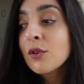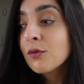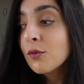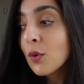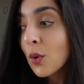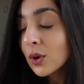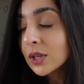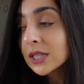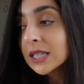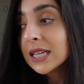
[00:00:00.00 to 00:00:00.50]

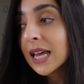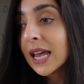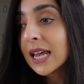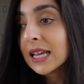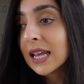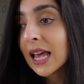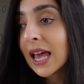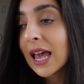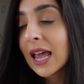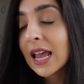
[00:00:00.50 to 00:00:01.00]

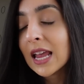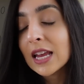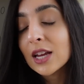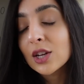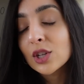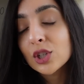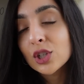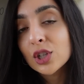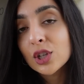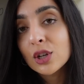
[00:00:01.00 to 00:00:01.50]

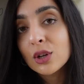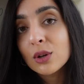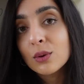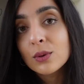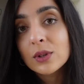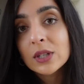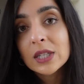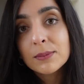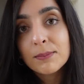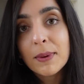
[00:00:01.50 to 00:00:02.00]
48k
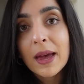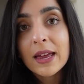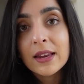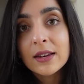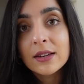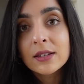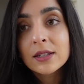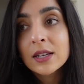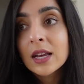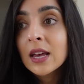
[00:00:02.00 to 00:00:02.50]
to
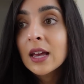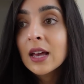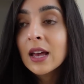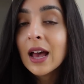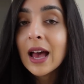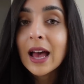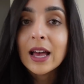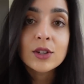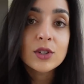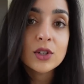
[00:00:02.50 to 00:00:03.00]
spend
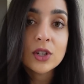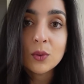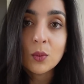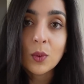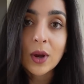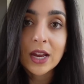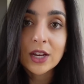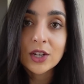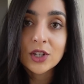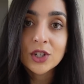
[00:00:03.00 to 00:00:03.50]
as you
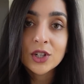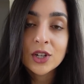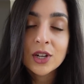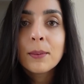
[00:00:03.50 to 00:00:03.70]
wish.